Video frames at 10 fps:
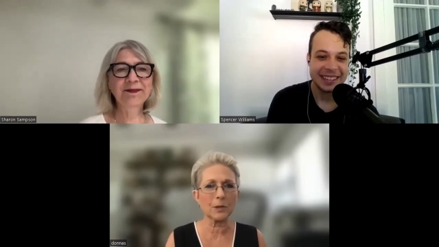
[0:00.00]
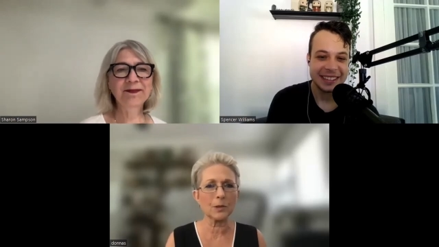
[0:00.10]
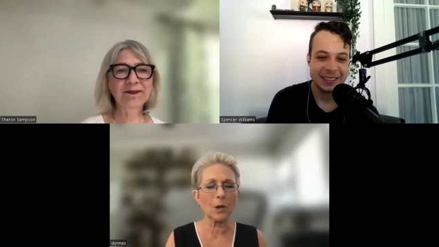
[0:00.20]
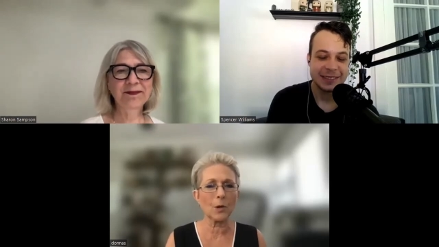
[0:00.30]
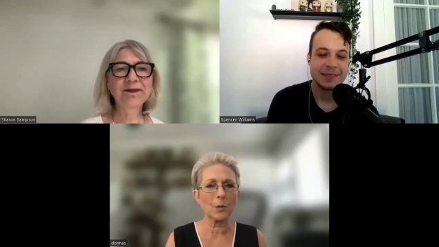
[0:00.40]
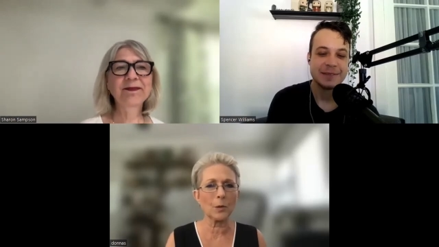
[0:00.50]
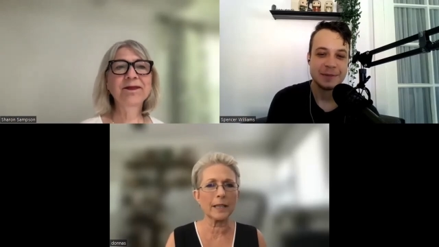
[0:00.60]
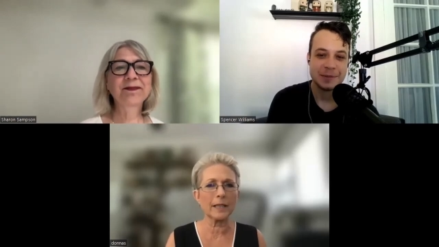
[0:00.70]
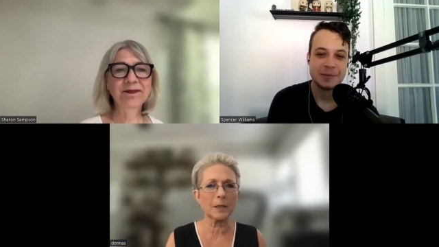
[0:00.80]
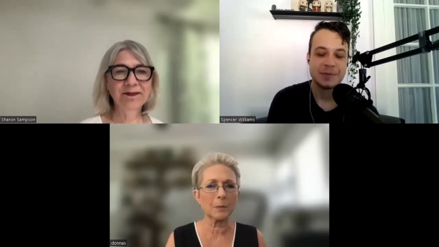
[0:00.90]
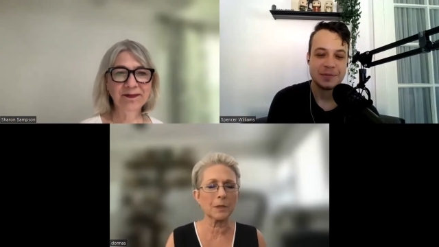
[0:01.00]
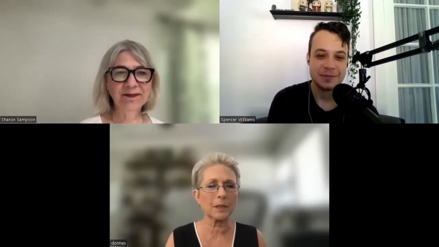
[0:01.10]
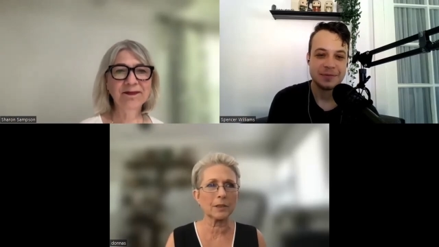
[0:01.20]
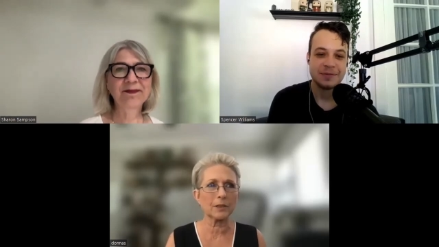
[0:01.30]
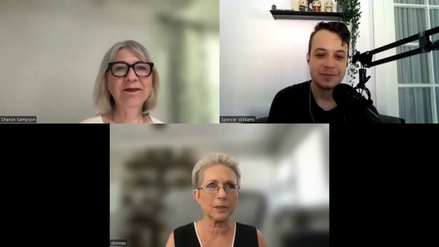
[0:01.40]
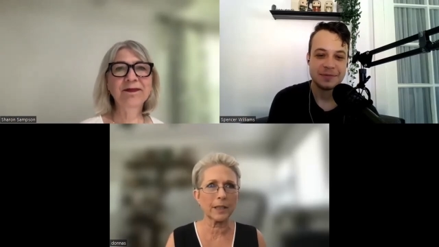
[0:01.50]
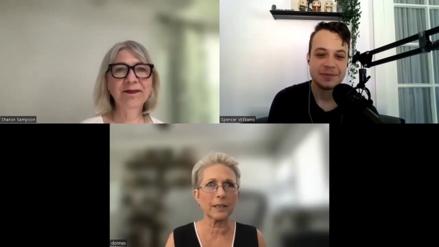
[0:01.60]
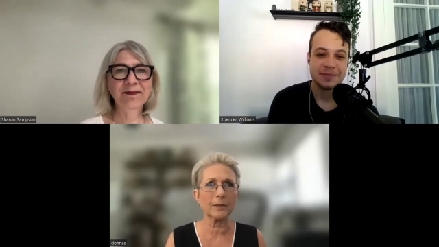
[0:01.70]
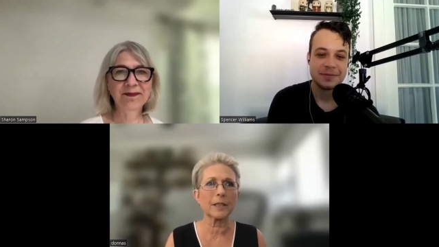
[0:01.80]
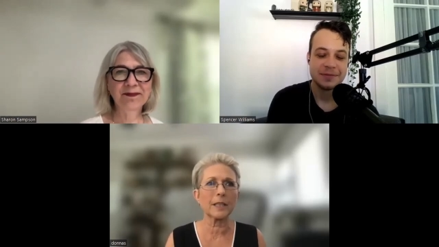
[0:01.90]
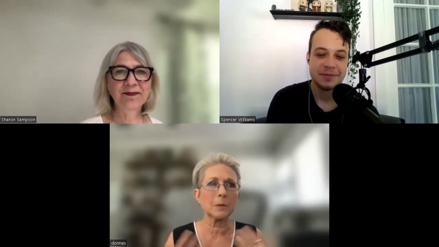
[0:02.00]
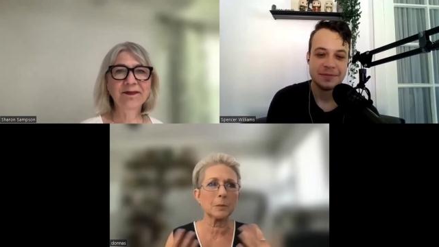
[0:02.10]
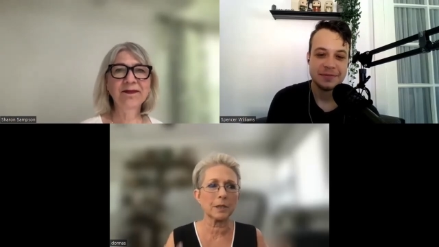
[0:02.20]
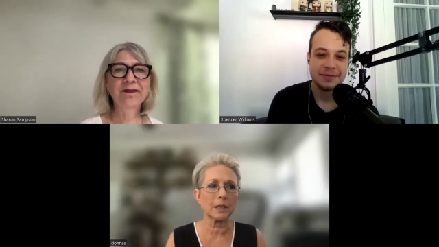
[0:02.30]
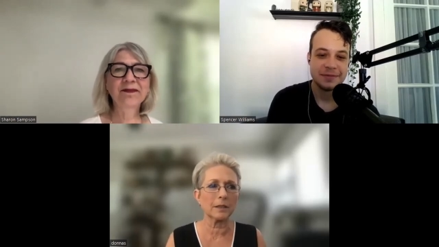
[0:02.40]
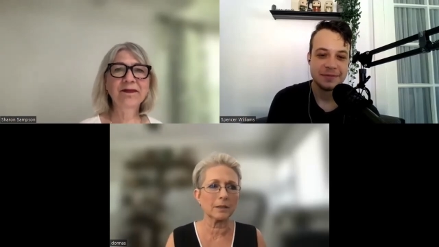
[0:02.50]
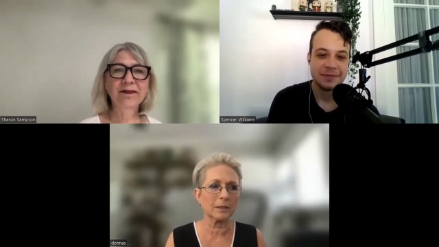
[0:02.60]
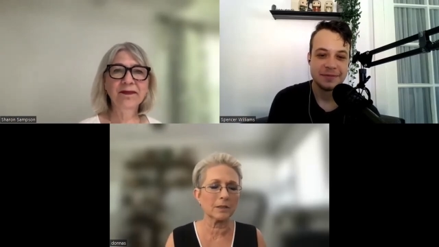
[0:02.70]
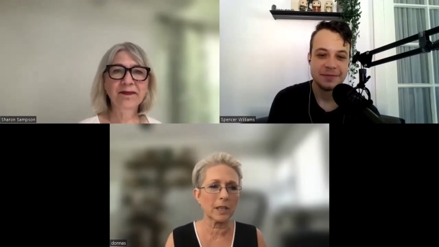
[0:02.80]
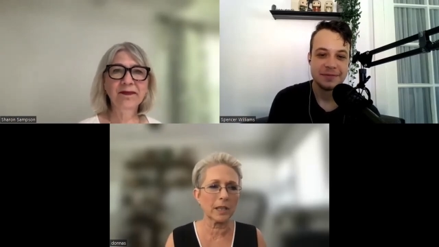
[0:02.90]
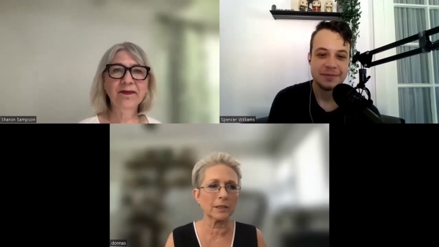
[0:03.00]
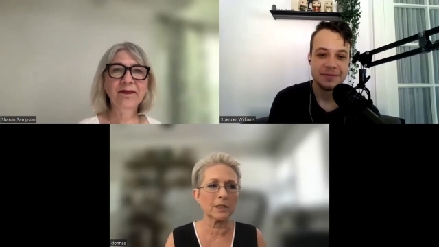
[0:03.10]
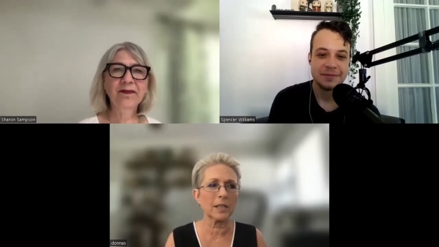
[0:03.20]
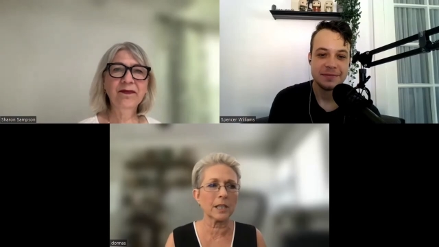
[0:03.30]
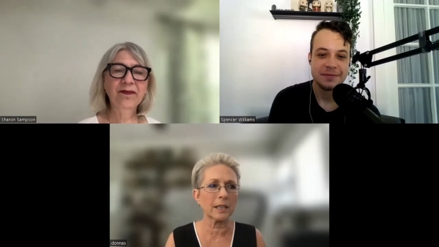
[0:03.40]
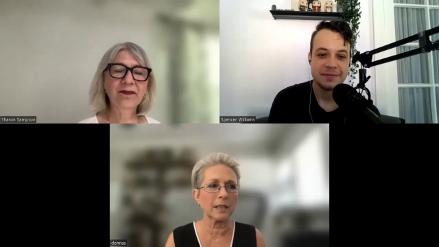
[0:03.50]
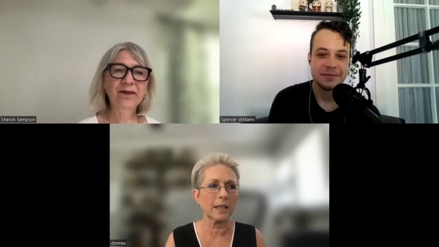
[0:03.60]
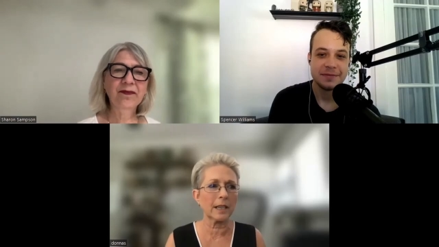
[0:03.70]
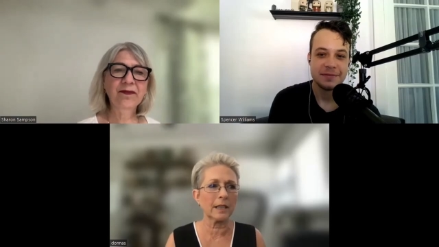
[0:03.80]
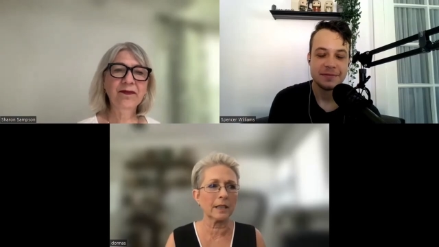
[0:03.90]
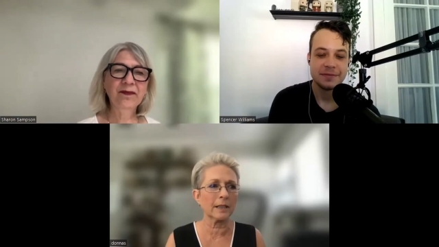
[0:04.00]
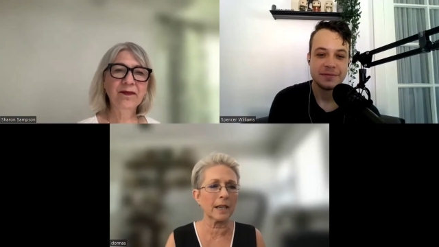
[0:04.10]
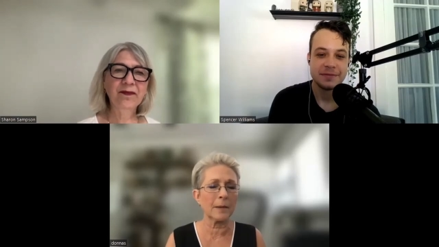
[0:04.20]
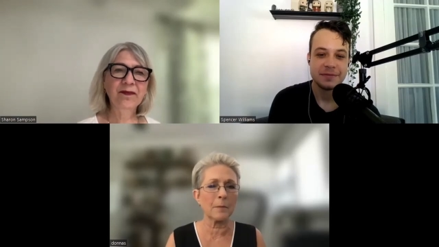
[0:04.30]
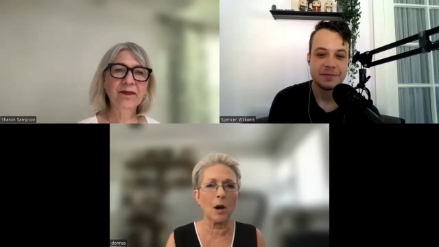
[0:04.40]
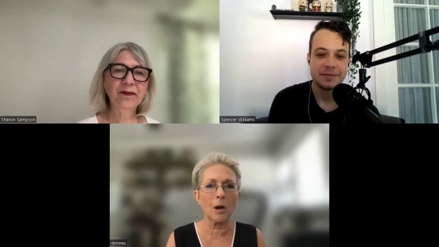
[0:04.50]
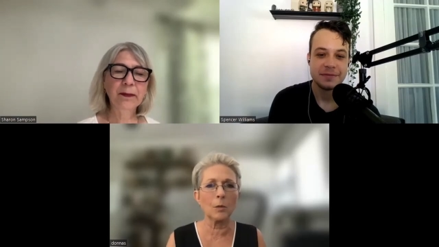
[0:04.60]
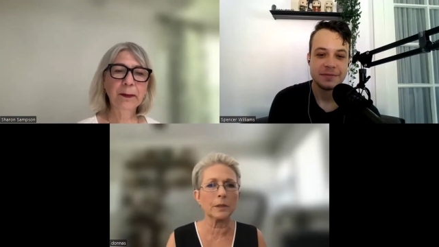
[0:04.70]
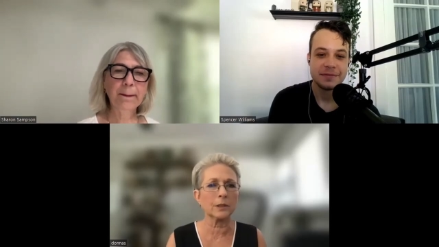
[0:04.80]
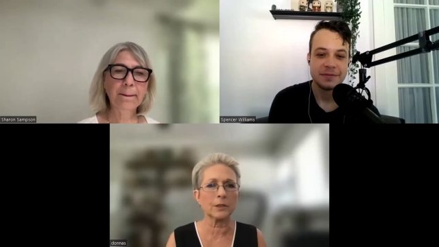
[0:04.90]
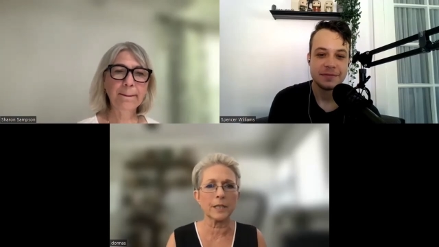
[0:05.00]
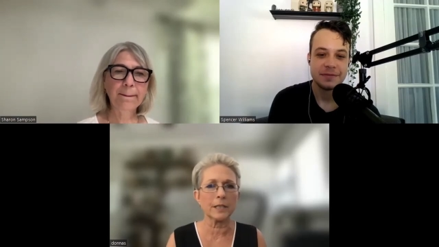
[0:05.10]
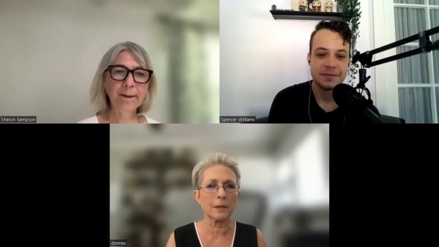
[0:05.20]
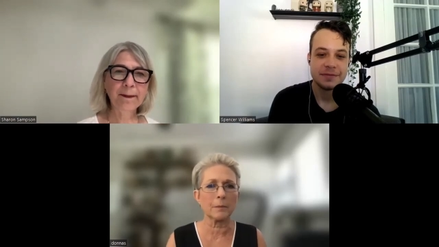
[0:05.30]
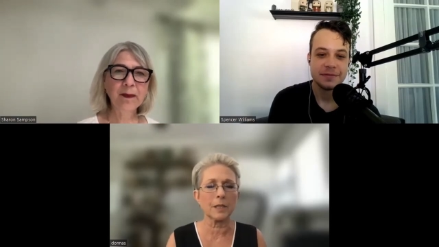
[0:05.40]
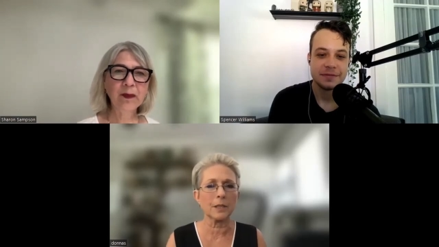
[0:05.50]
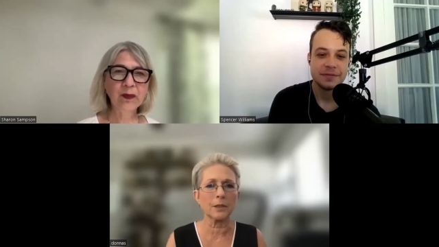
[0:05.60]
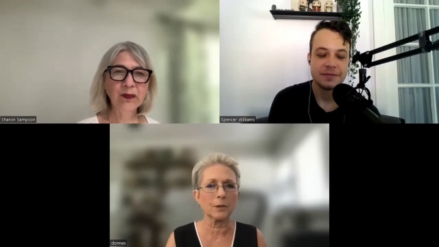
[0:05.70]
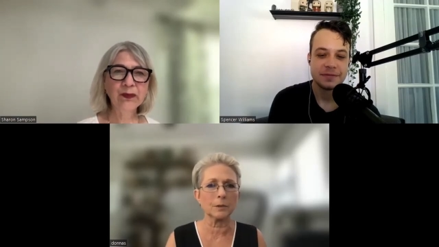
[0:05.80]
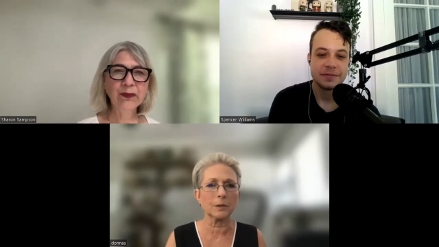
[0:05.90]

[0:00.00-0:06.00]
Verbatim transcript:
Speaker 1: So it keeps it creative. It keeps it challenging and I'm always learning something new.